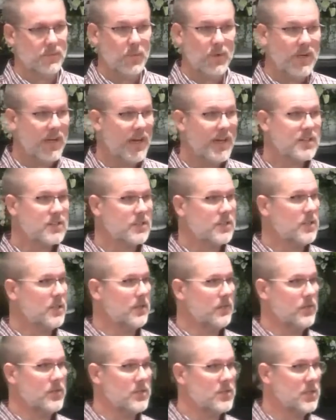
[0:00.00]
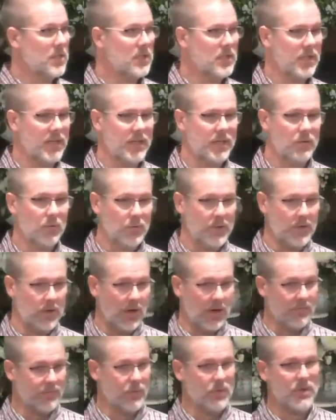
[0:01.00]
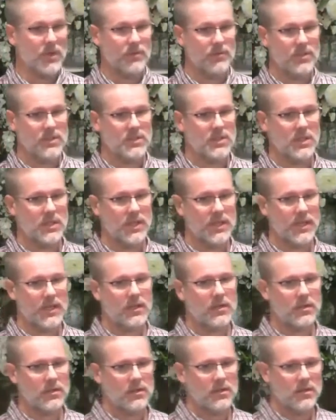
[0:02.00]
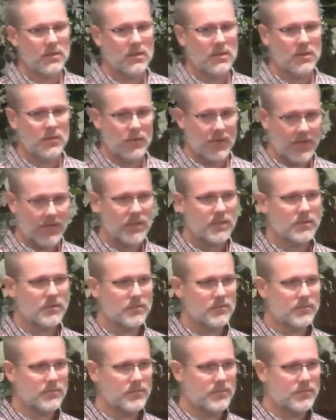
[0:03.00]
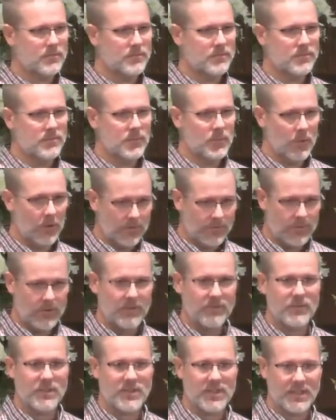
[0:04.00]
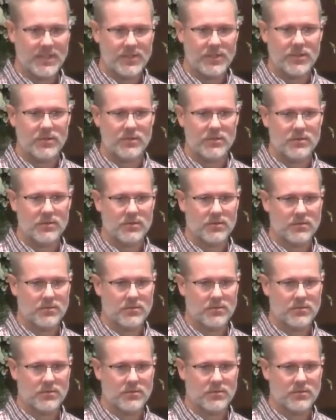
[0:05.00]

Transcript: We ask it every Sunday, or we offer it every Sunday, right? Offer an invitation.